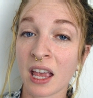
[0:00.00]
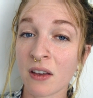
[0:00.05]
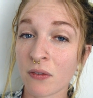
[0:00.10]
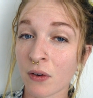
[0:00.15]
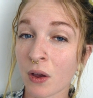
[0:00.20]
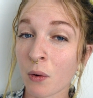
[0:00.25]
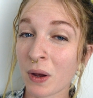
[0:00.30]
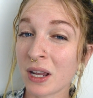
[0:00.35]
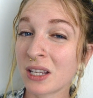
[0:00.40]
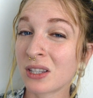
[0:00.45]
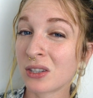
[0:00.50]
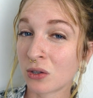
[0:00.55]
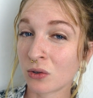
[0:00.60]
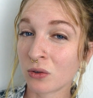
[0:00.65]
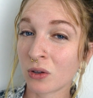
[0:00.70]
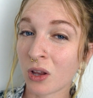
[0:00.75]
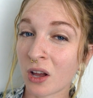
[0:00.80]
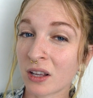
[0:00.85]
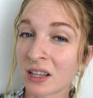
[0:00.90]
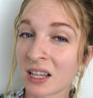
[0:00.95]
If I wait too
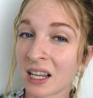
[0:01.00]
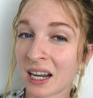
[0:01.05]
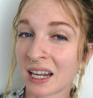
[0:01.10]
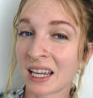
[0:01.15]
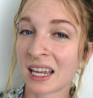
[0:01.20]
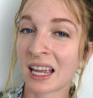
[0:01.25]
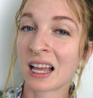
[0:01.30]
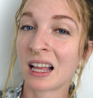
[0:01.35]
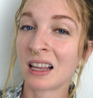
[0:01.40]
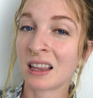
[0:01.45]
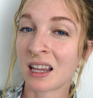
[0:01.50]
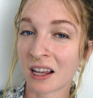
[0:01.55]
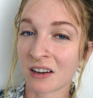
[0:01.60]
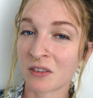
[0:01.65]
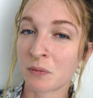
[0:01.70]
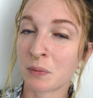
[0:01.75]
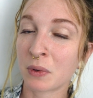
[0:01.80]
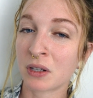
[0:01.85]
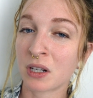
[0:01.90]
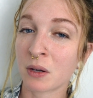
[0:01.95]
long, then I get a lot
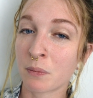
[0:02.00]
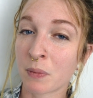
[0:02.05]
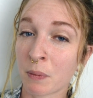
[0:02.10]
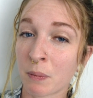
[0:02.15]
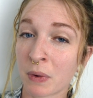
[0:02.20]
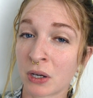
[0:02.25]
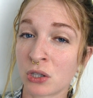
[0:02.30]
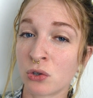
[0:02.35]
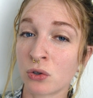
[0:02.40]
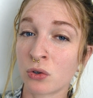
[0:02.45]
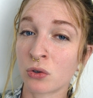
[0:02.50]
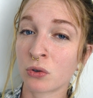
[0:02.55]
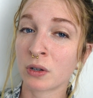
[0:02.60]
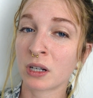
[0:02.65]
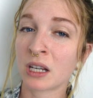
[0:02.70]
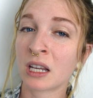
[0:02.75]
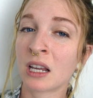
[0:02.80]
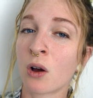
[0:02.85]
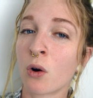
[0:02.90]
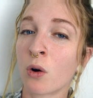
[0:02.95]
of buildup on my
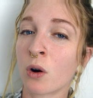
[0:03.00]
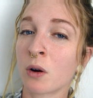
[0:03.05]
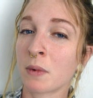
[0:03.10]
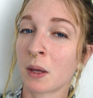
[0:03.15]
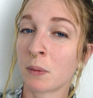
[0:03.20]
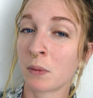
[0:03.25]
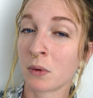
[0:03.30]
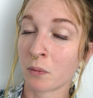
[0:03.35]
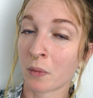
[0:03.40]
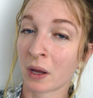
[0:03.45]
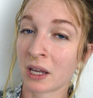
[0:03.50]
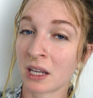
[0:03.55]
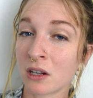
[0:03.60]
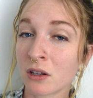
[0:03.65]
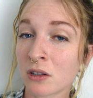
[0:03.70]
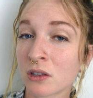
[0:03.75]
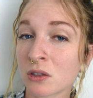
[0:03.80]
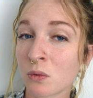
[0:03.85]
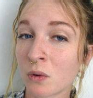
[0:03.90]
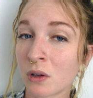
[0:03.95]
jewelry or maybe my
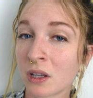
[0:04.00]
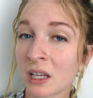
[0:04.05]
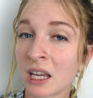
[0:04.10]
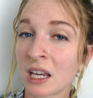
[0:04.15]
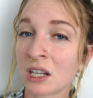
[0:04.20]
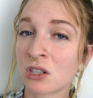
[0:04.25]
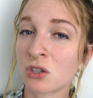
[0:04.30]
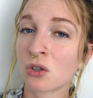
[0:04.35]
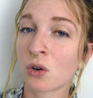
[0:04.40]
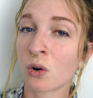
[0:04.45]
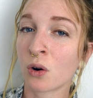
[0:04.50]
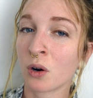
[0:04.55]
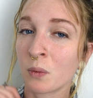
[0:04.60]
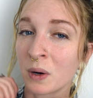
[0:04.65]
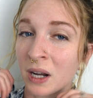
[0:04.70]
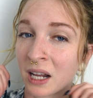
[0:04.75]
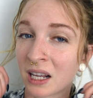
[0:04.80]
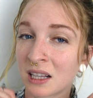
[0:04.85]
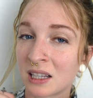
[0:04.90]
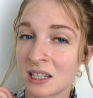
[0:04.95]
ears will itch or
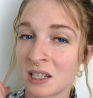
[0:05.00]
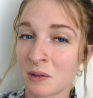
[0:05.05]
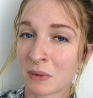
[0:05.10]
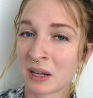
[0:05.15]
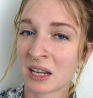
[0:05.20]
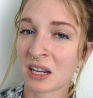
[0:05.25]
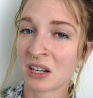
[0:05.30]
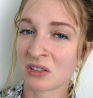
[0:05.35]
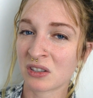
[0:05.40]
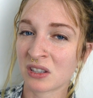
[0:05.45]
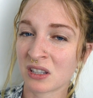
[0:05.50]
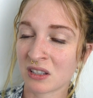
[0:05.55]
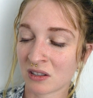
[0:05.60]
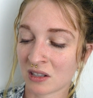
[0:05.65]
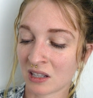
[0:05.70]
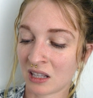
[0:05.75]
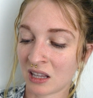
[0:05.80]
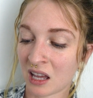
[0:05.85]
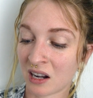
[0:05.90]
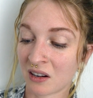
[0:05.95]
when I clean my ears, there's
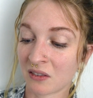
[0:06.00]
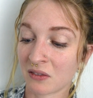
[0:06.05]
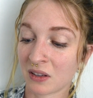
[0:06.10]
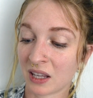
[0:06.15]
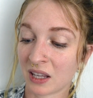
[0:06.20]
a lot of